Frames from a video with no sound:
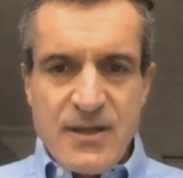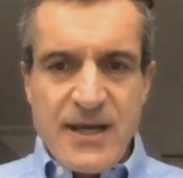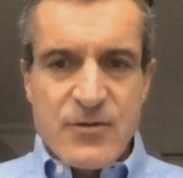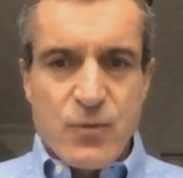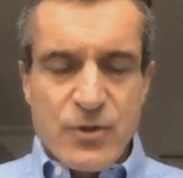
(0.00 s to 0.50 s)

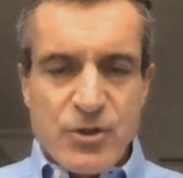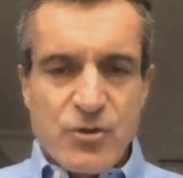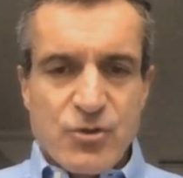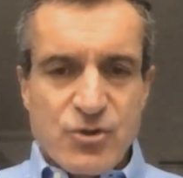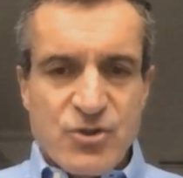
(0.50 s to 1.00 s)
that were
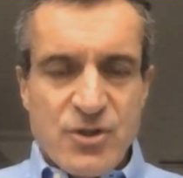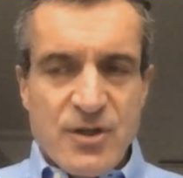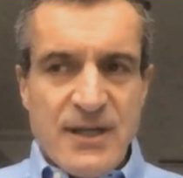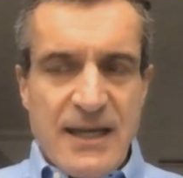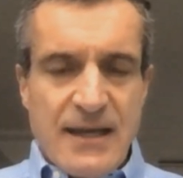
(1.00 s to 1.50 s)
used
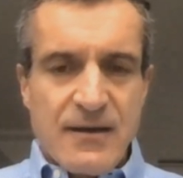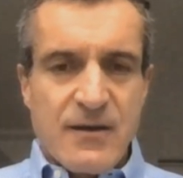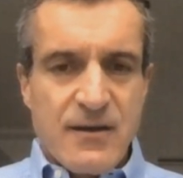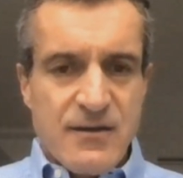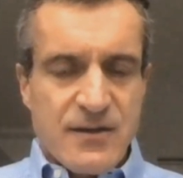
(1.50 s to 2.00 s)

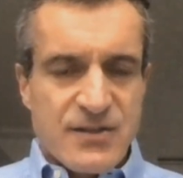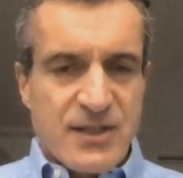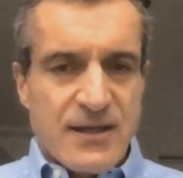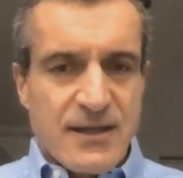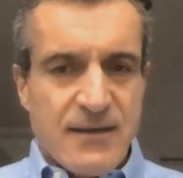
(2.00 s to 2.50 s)
in the
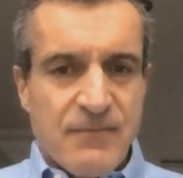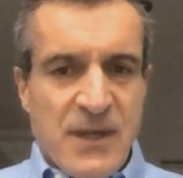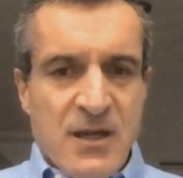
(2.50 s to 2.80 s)
study,